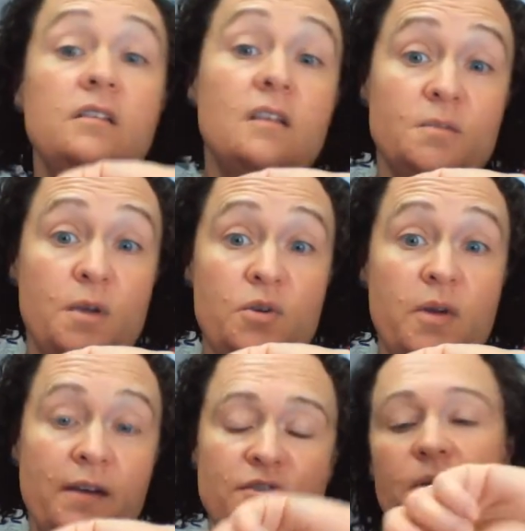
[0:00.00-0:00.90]
Doesn't mean
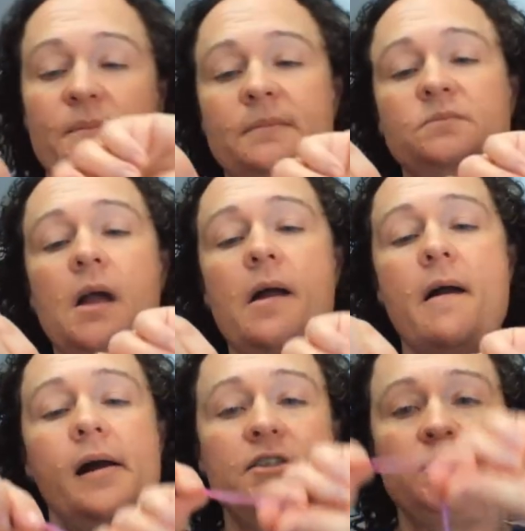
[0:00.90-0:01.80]
you have to.
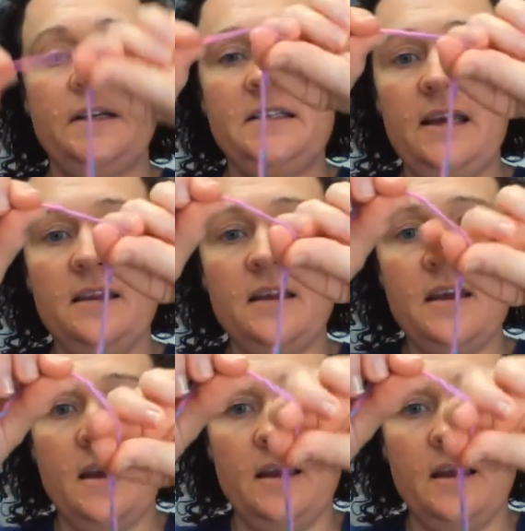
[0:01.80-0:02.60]
All right, so I take the